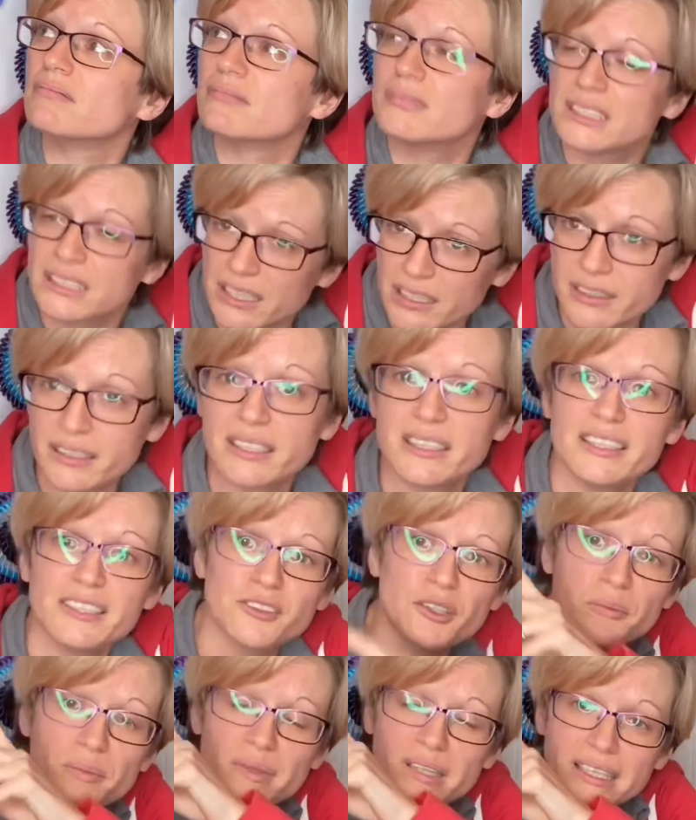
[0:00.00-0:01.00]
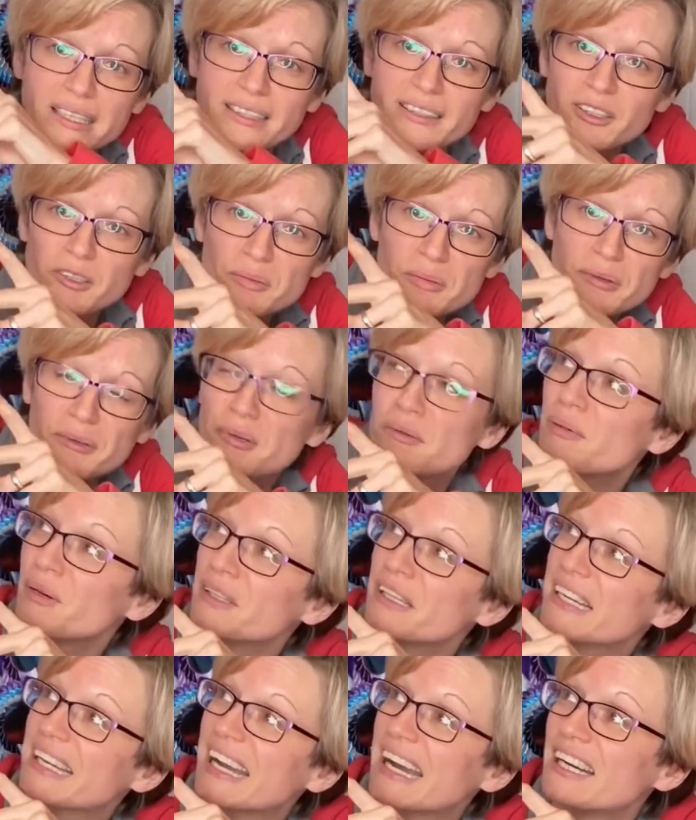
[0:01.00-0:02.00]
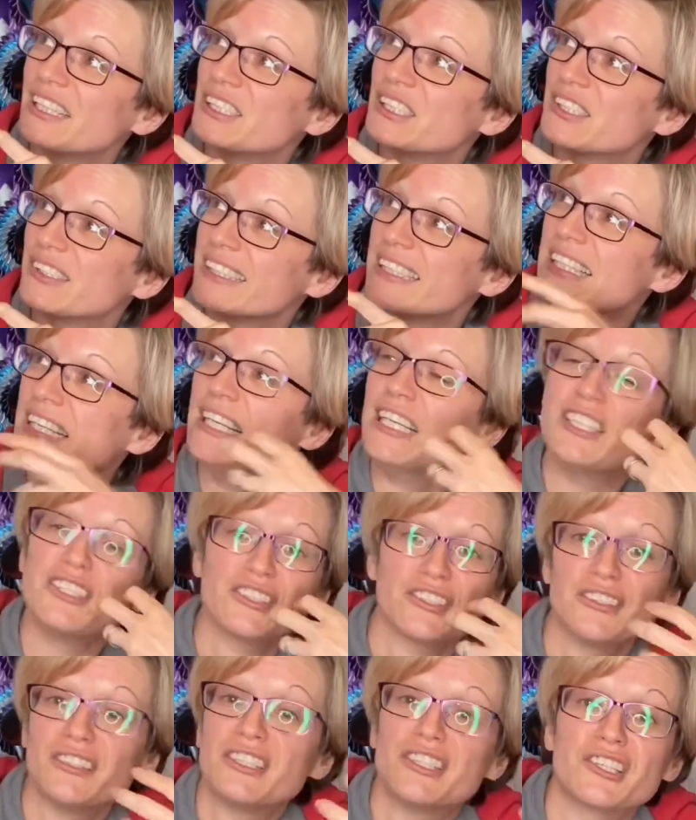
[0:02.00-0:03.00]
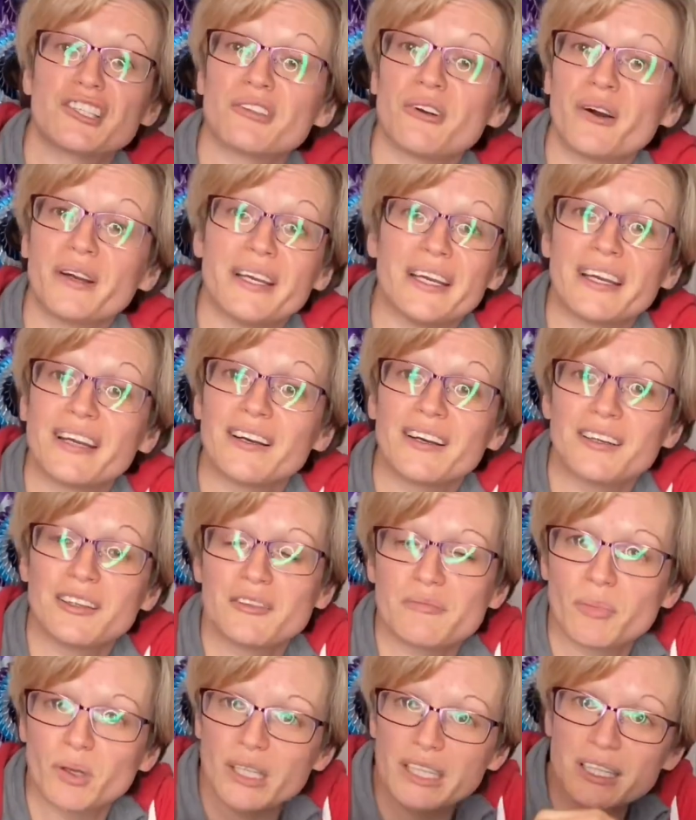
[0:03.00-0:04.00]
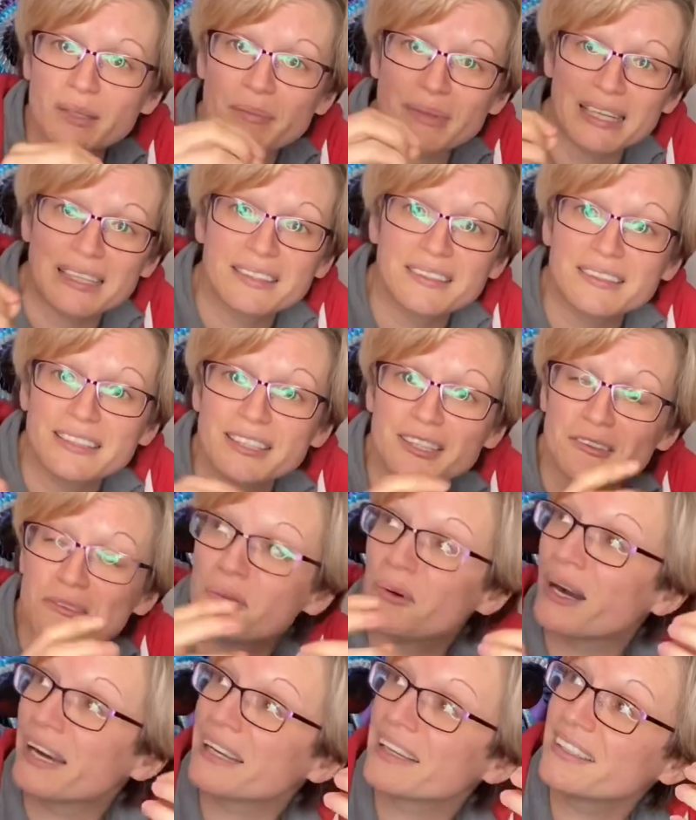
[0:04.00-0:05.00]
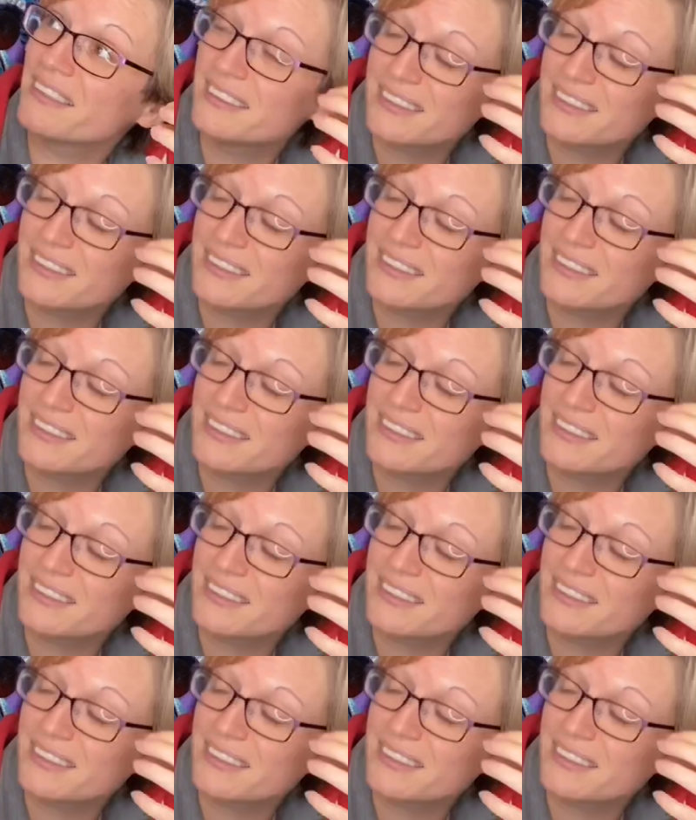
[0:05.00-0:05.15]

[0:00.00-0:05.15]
Sorry, she's up there, up on the cat tree, just pulling the plastic off wire.